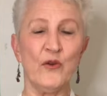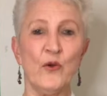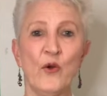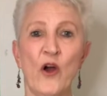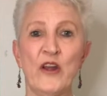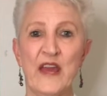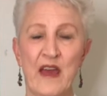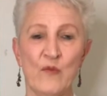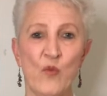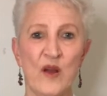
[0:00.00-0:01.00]
who only
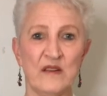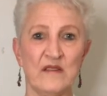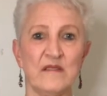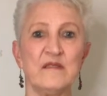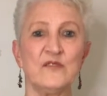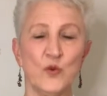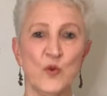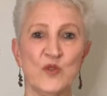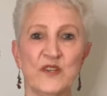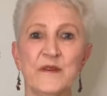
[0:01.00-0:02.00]
had one
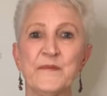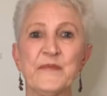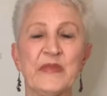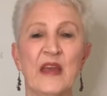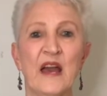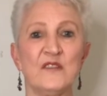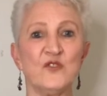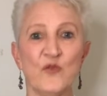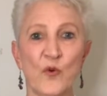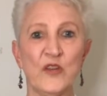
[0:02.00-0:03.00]
daughter, aged
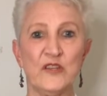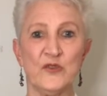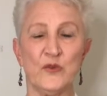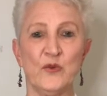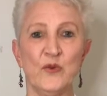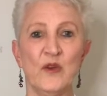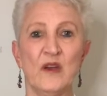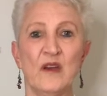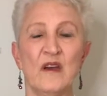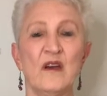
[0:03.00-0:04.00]
42,
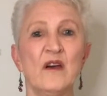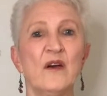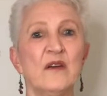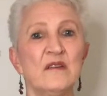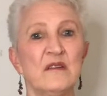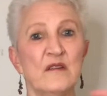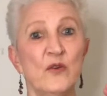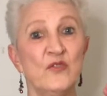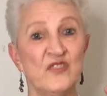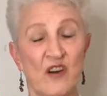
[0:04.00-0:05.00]

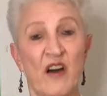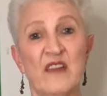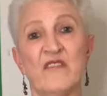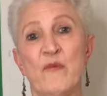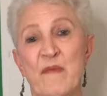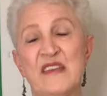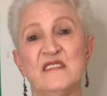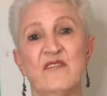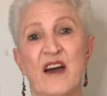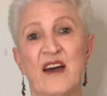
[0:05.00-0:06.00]
who died of a
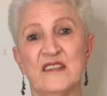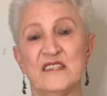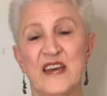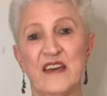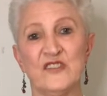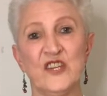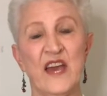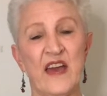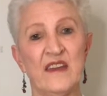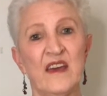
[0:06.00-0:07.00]
massive heart attack. She
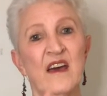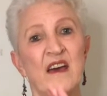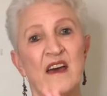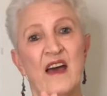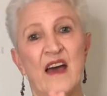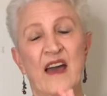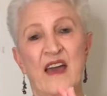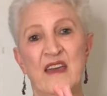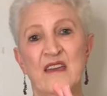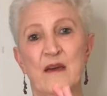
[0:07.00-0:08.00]
had
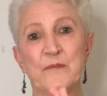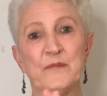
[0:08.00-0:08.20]
a